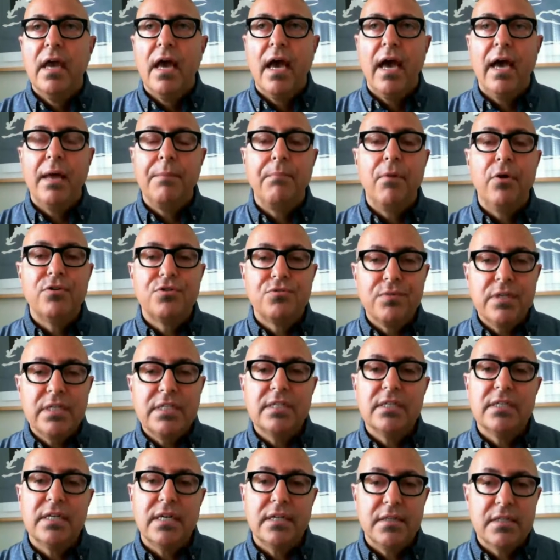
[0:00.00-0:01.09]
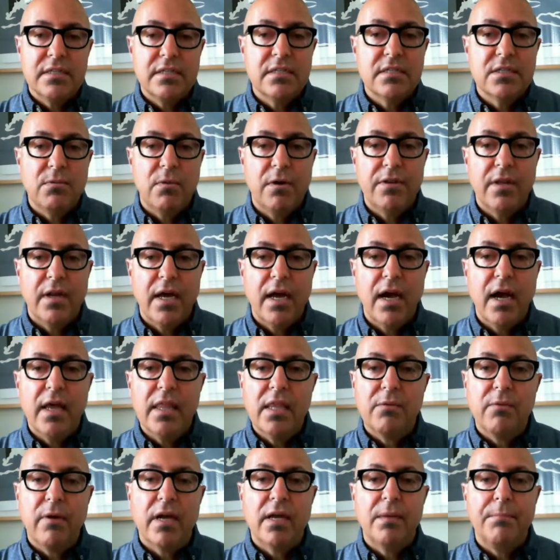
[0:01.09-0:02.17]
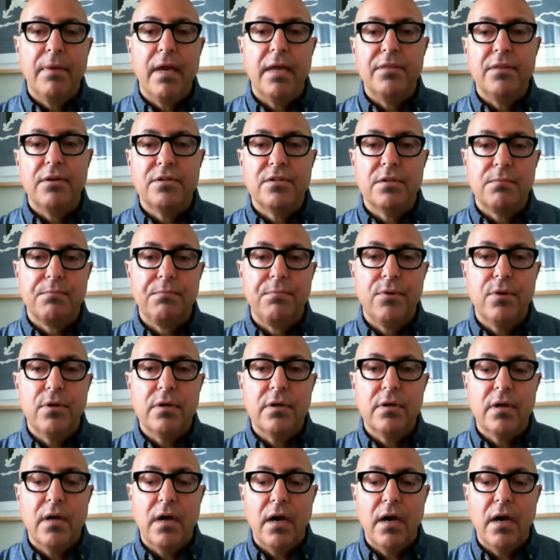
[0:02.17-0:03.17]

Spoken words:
and most recently, and this is the one that I highly recommend, there's a book